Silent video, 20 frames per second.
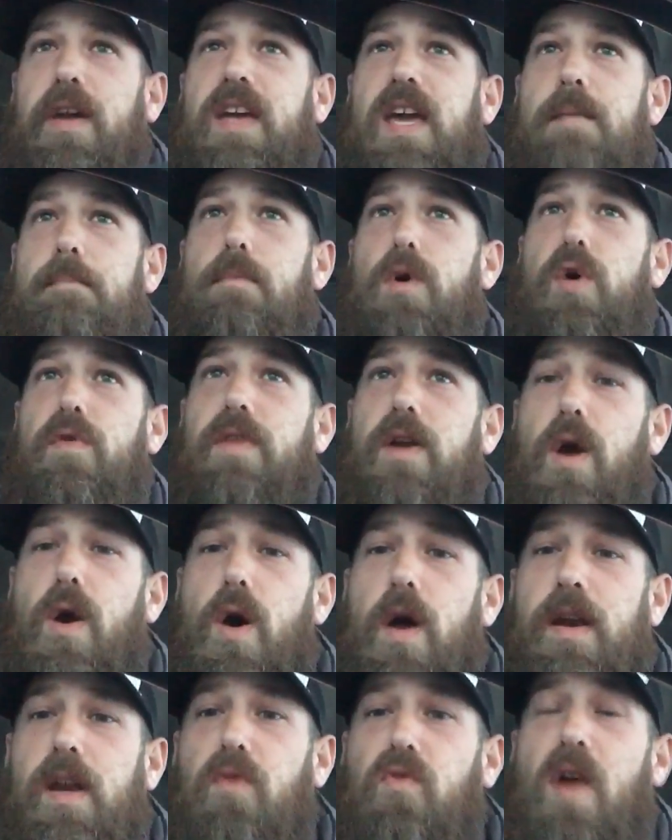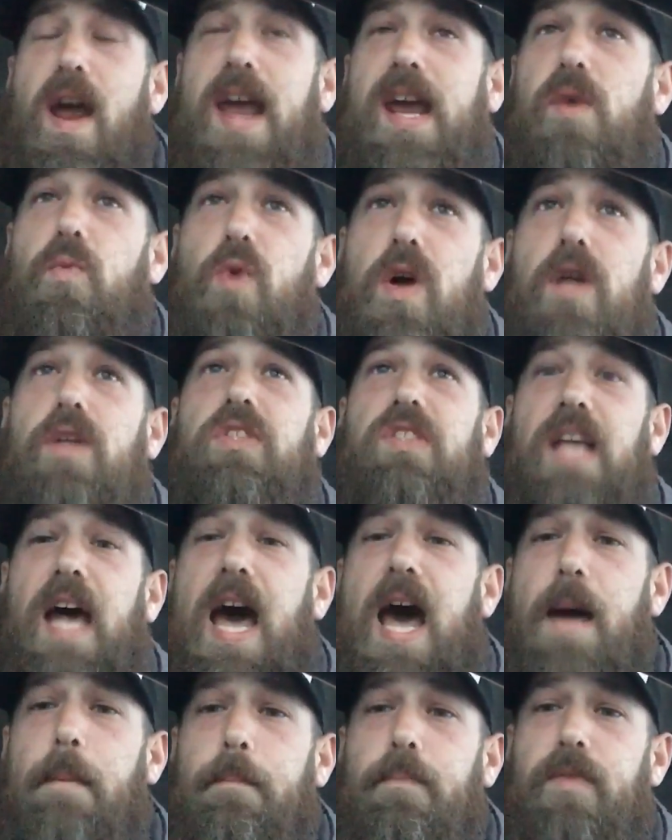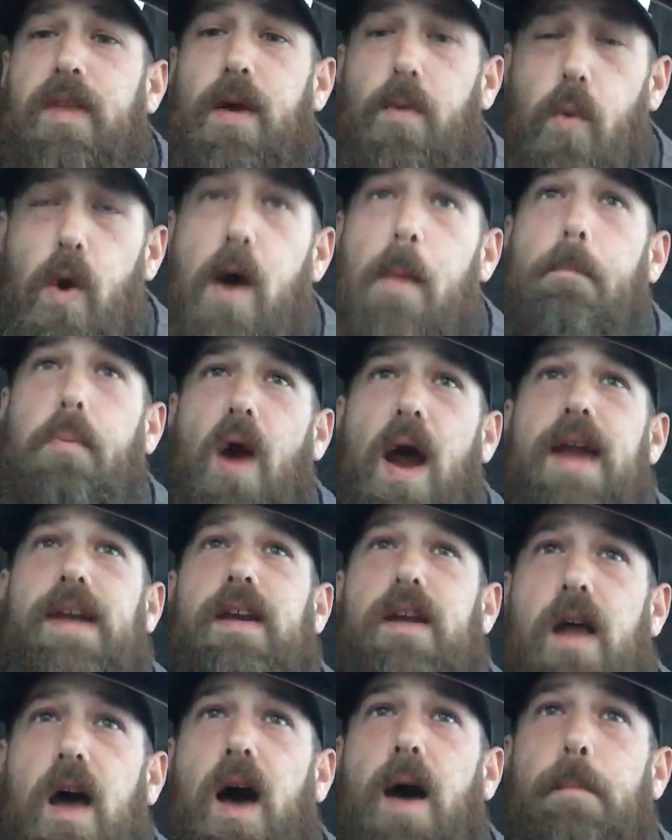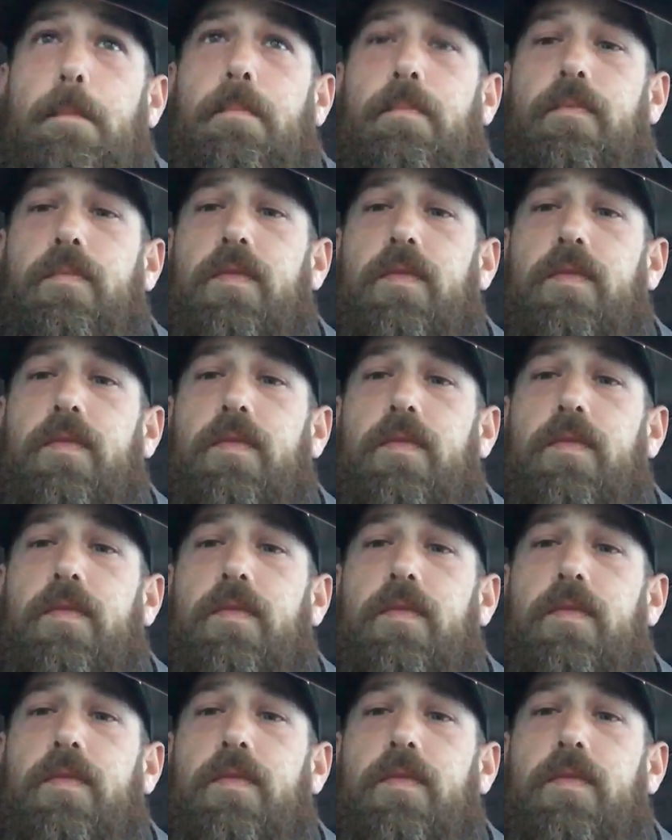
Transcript: and keep moving on, the rain will stop. It will brighten up.